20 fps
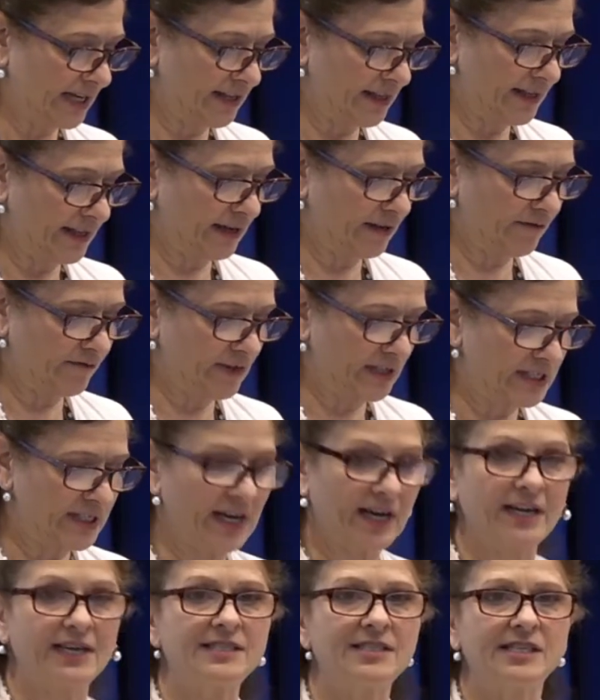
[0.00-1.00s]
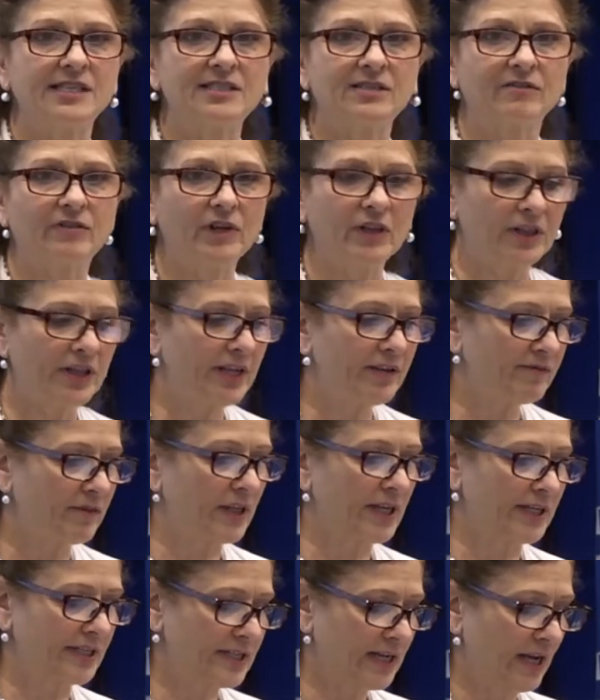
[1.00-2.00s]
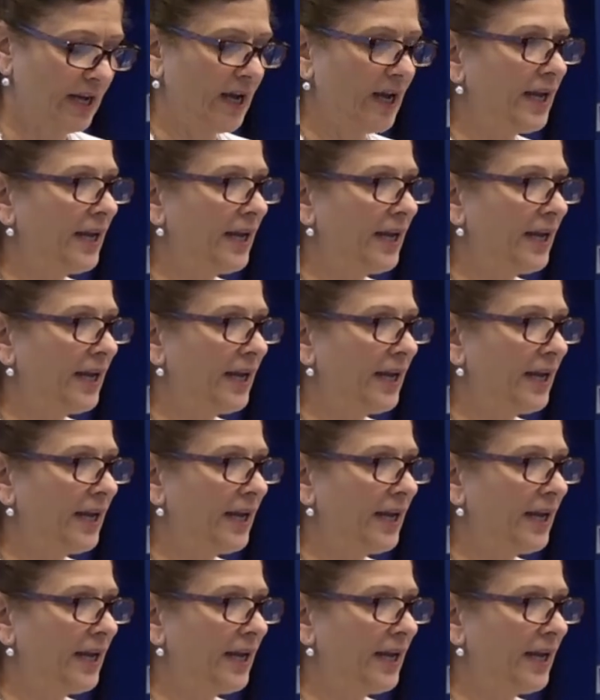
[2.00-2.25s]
I think of the Diocese of Cleveland,